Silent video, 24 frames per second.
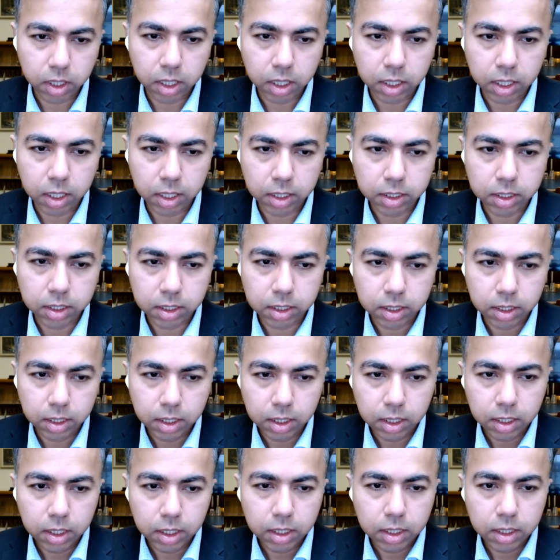to highlight.
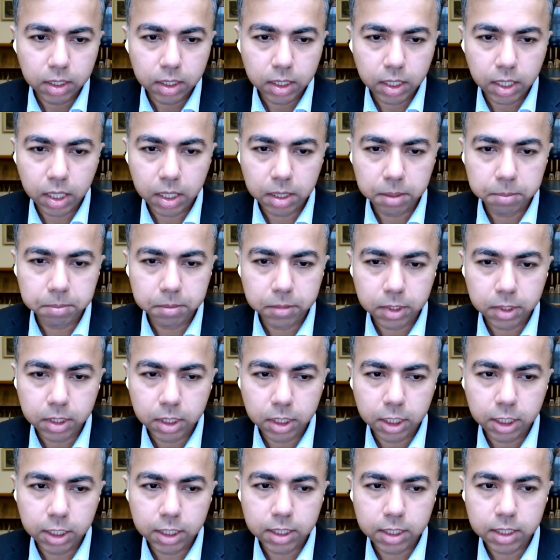
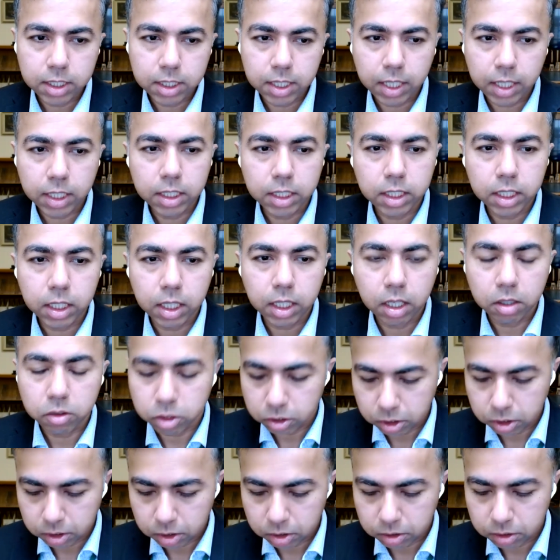The second thing I
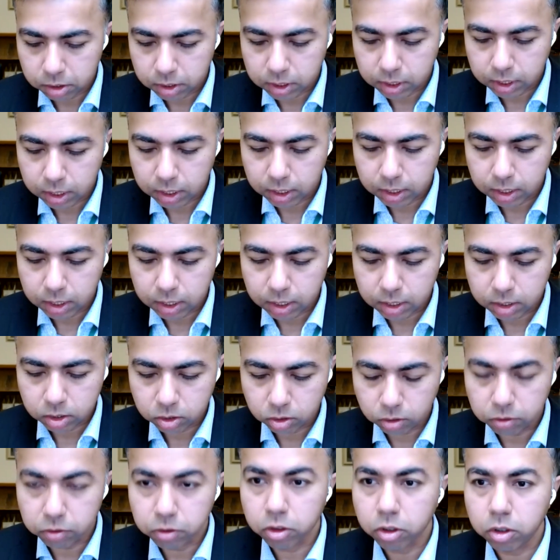was going to say is,
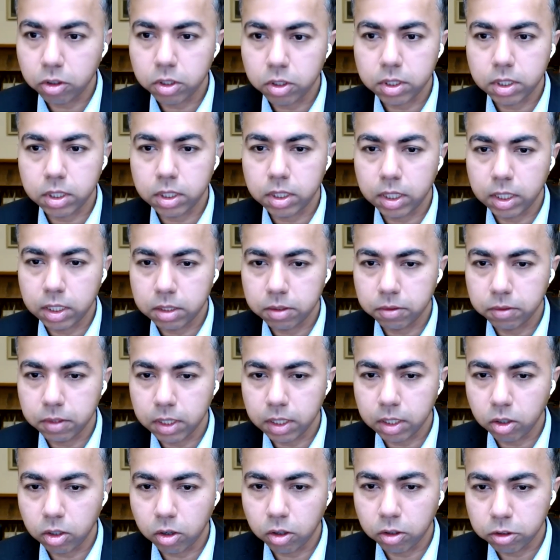of course, this
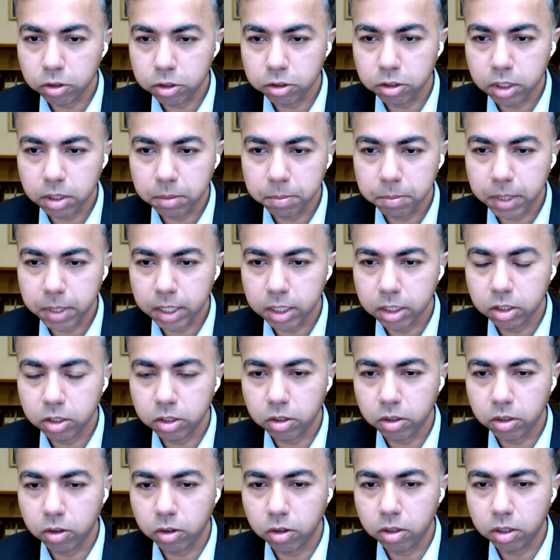will also depend
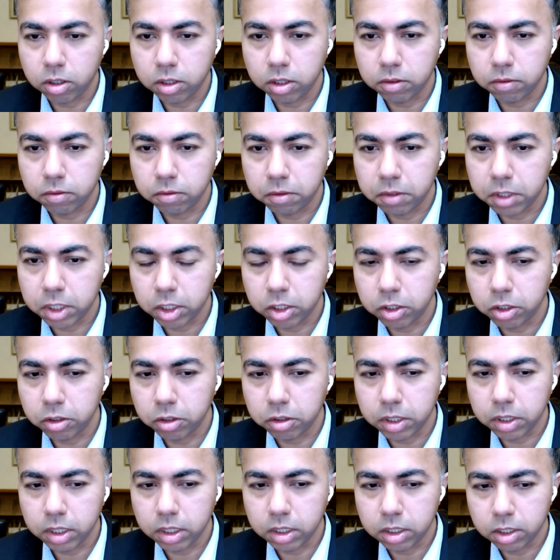on what
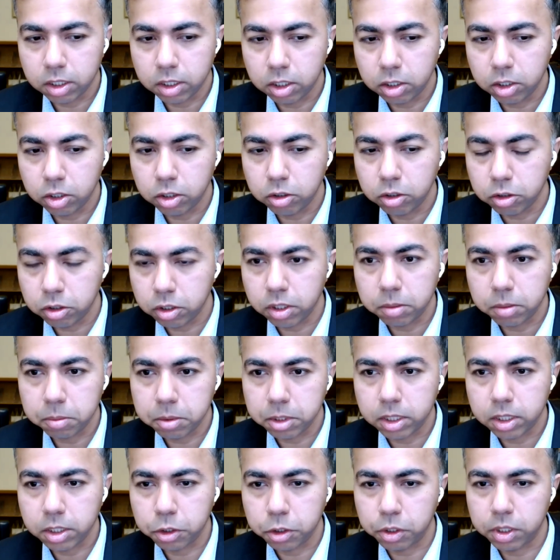your institutional
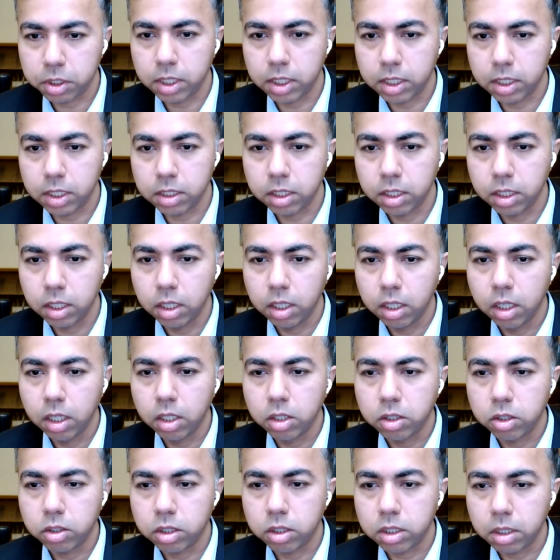position is.
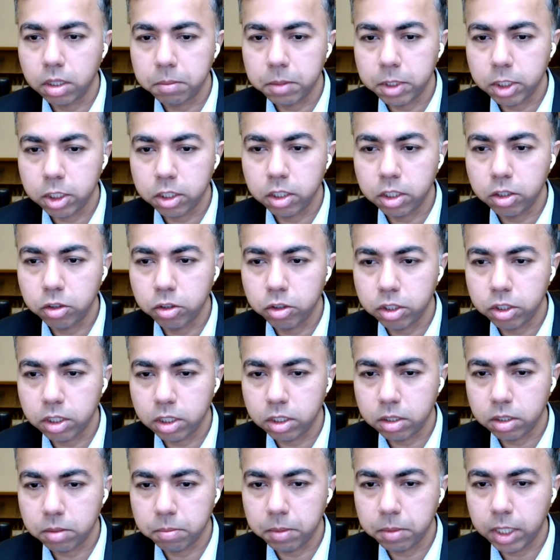So some
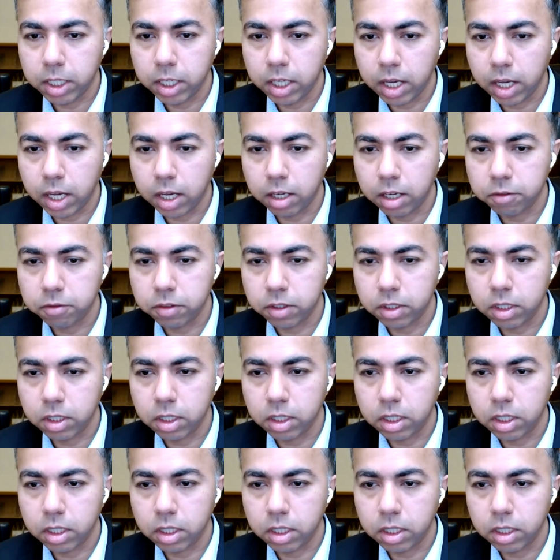institutions may have